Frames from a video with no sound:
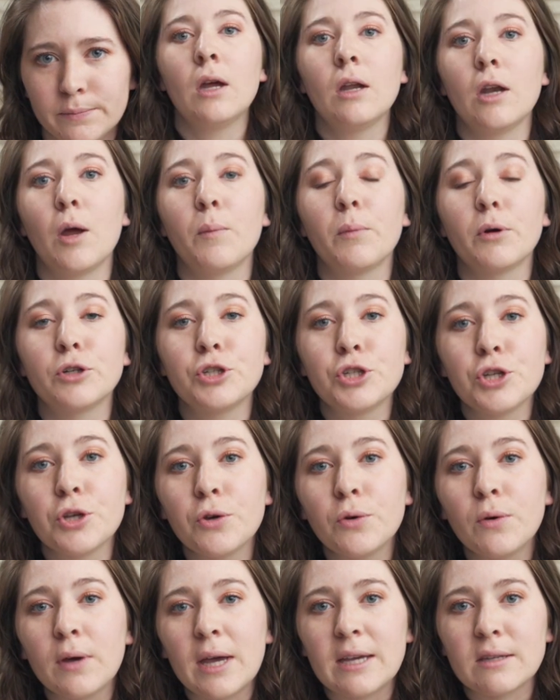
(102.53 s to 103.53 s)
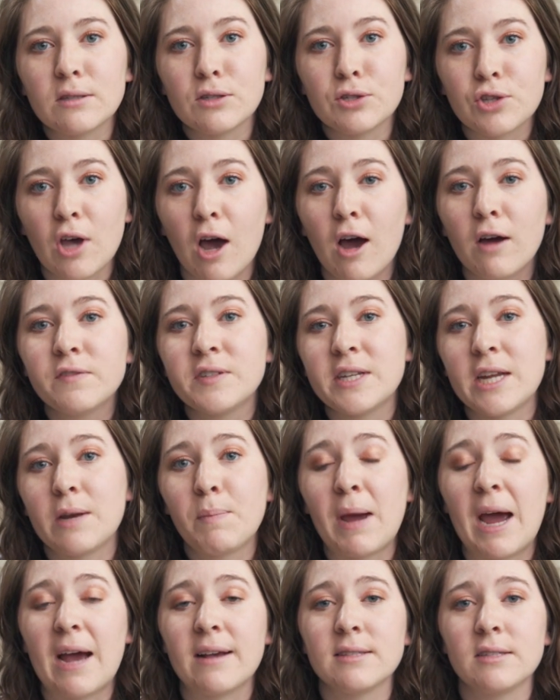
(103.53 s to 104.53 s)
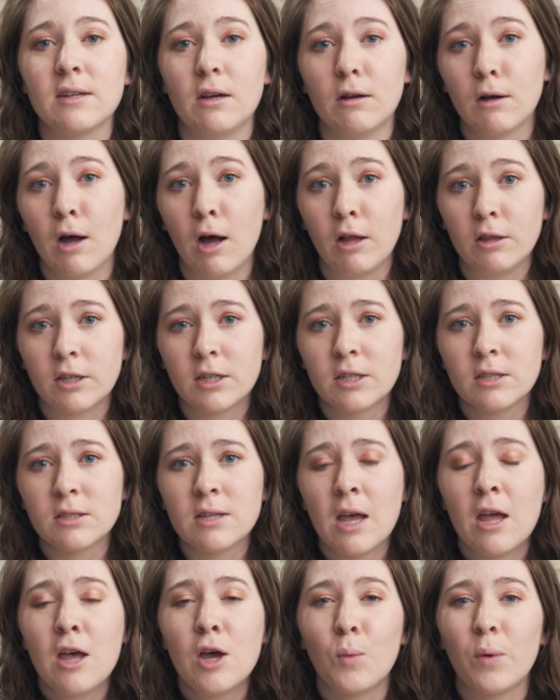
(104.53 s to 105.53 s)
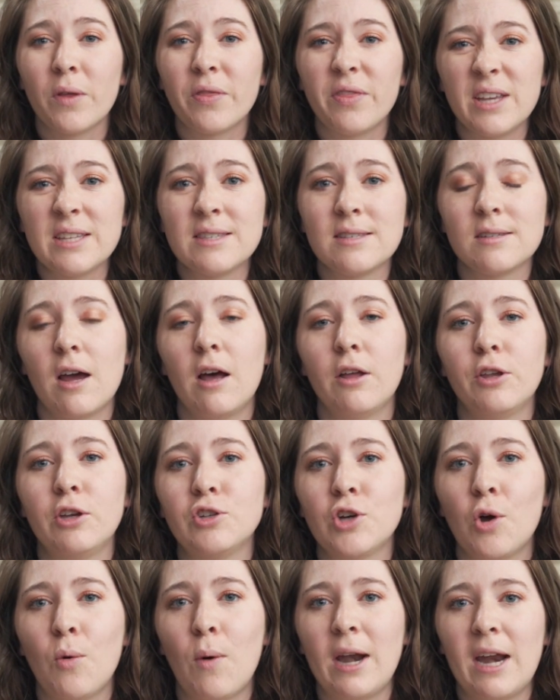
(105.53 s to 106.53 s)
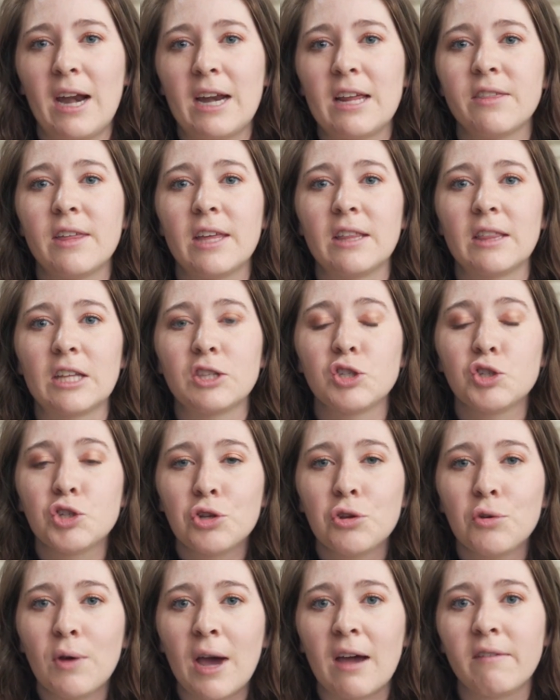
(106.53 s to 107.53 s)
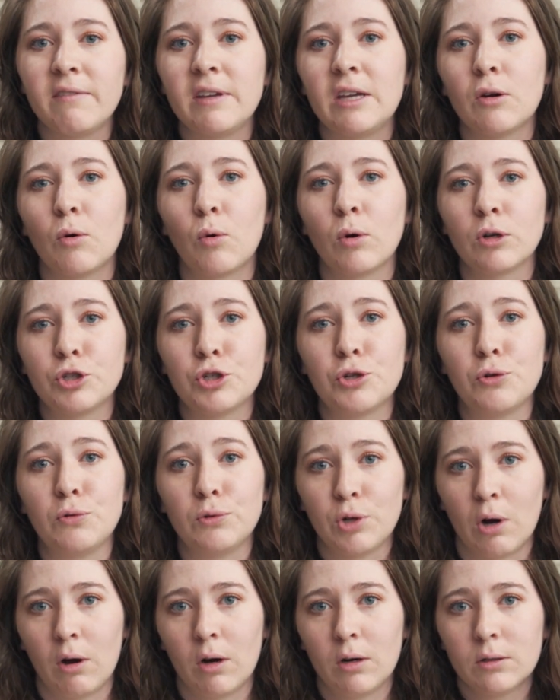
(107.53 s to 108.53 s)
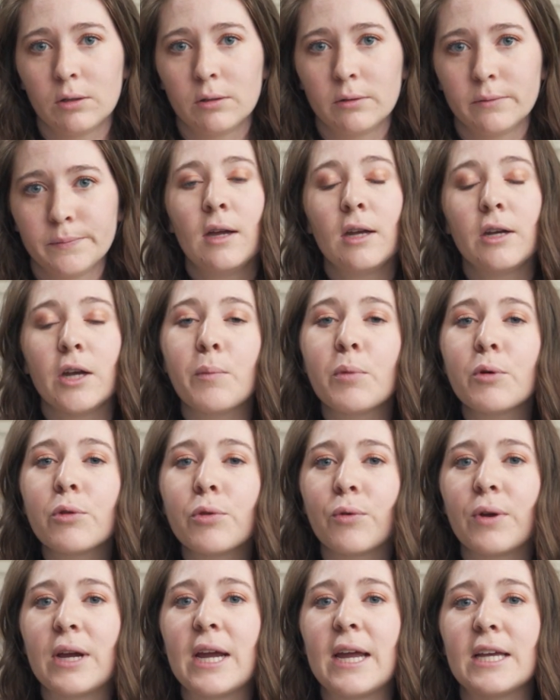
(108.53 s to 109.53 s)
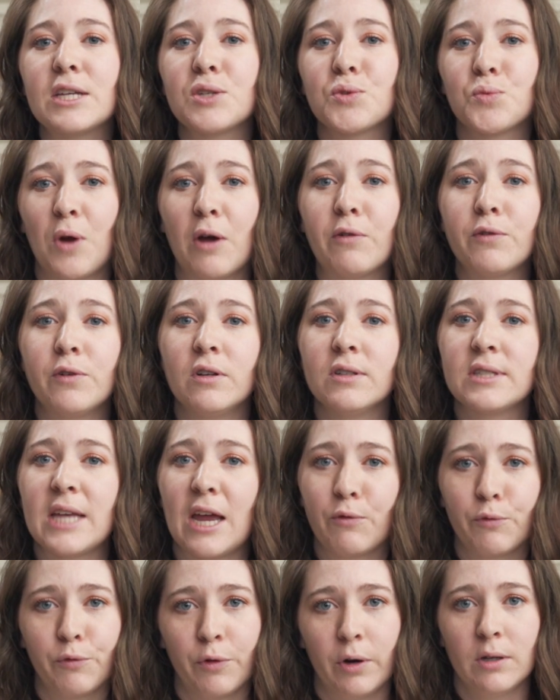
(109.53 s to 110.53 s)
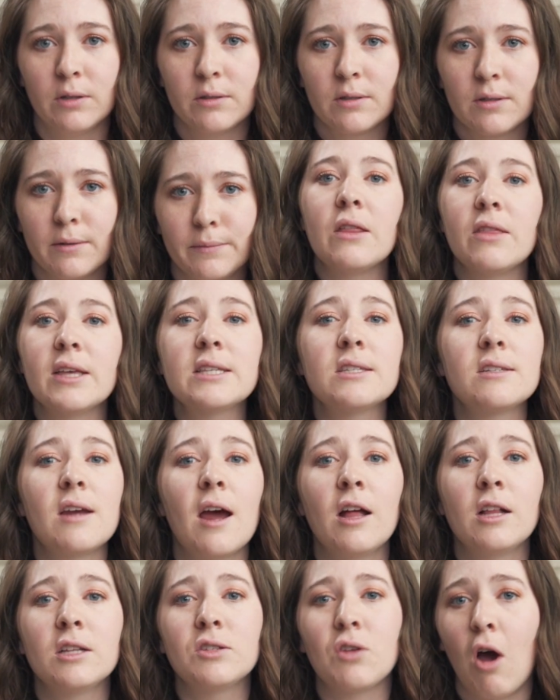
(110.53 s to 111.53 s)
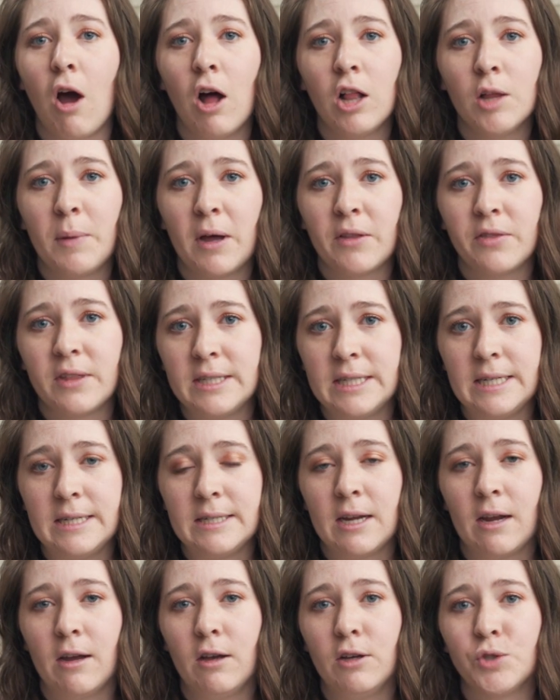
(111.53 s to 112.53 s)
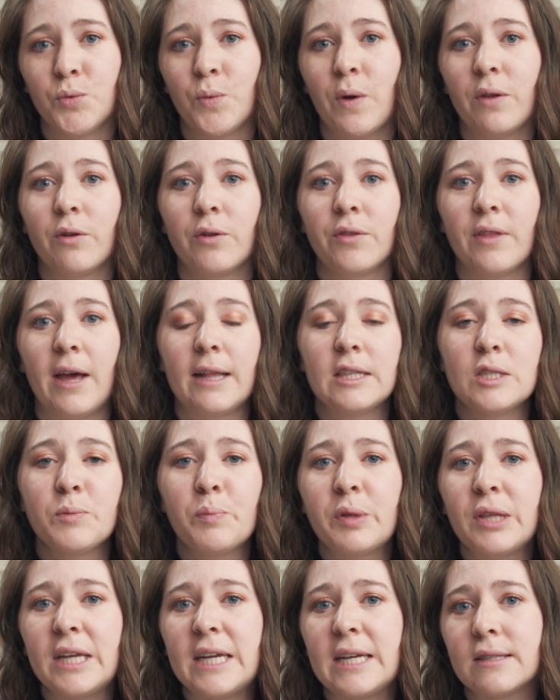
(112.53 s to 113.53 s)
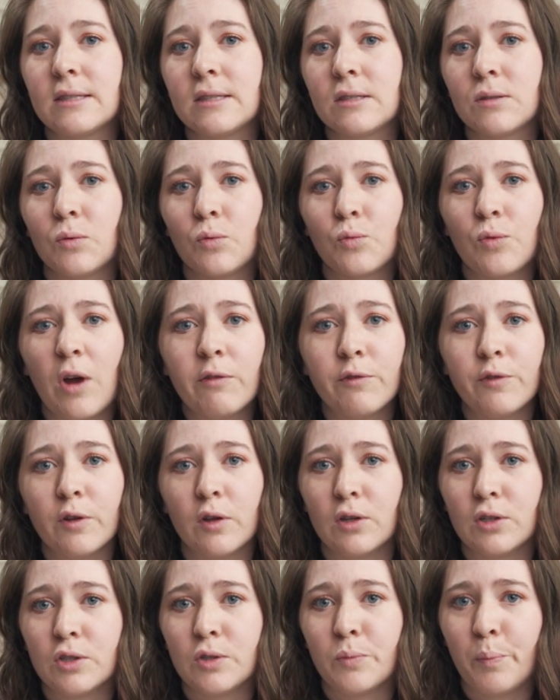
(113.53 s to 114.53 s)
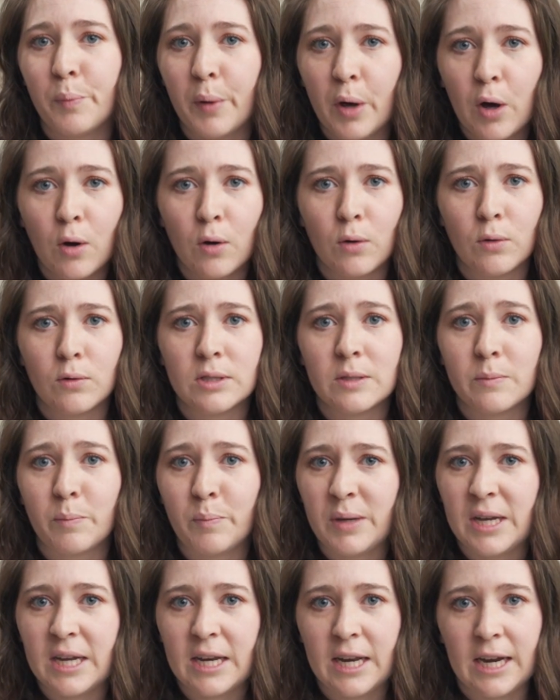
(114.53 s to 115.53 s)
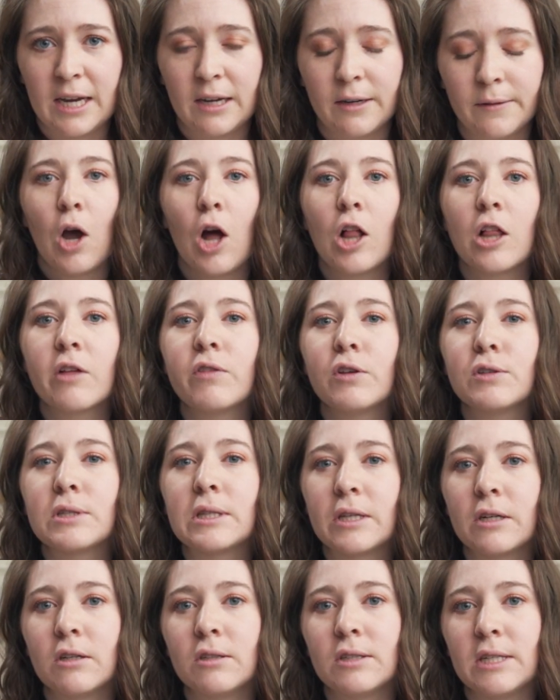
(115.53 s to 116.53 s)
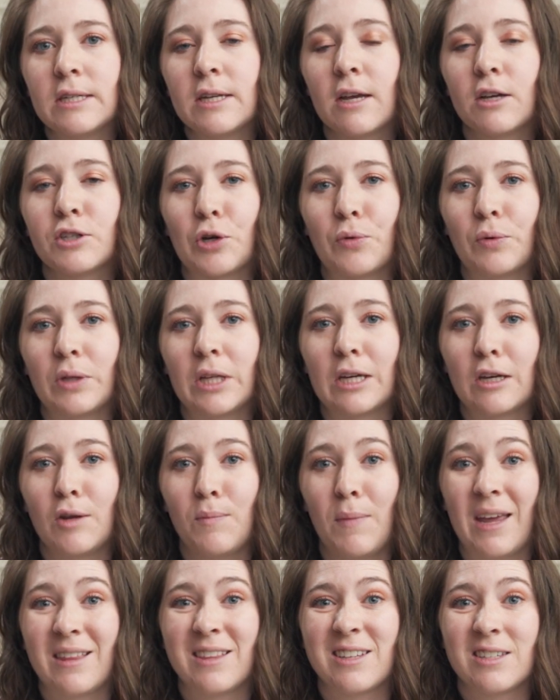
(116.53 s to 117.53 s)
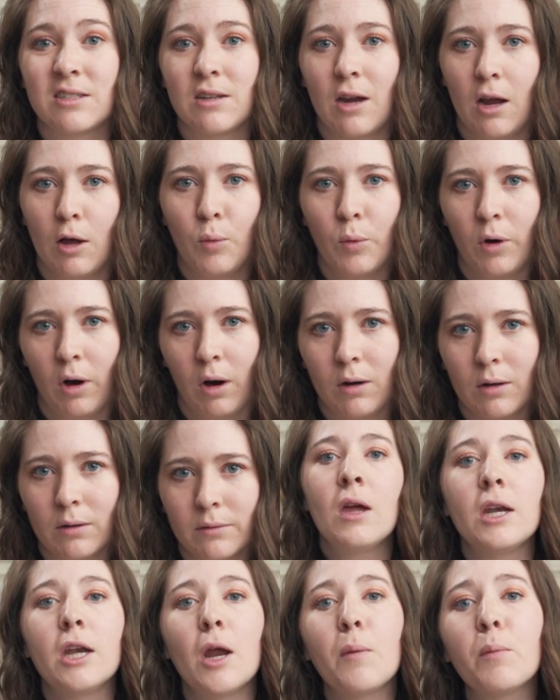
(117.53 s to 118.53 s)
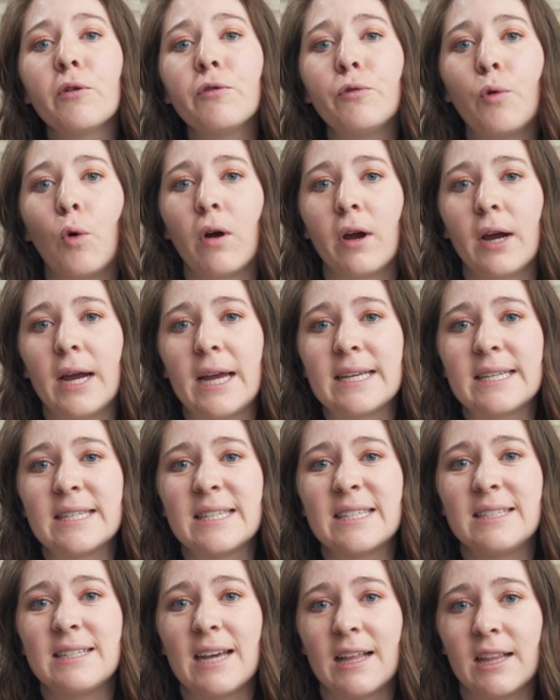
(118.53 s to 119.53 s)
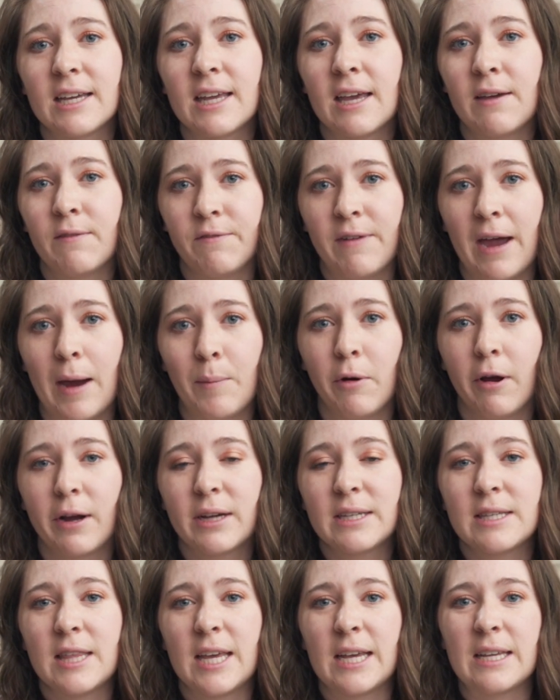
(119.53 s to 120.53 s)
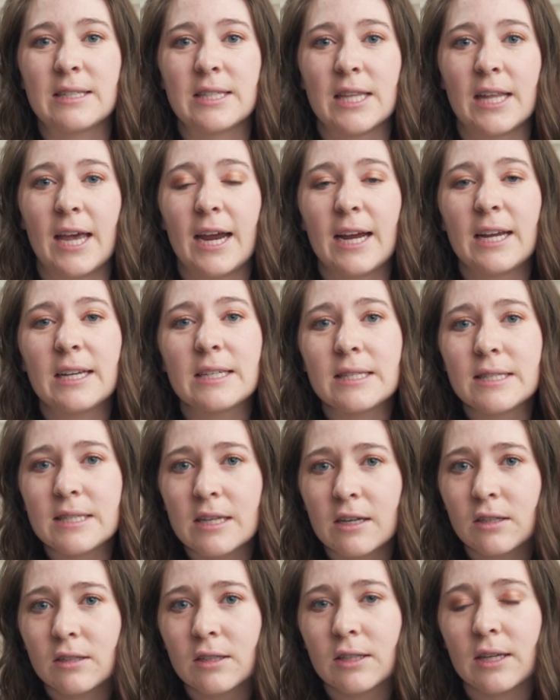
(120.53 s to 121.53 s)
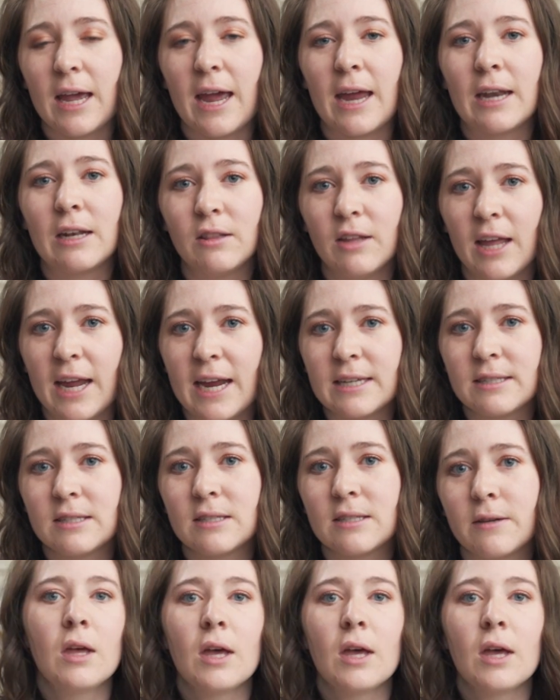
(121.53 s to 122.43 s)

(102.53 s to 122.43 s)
Number 2 is soft and pastel colors. With this style, you don't want anything that's too heavy or too dark. Number 3 is ruffles and frills. This style is all about the details, whether that's pleats, ruffles, bows, beading. All of those little details are really gonna make this style work. Number 4 is delicate fabrics, things like silk and lace.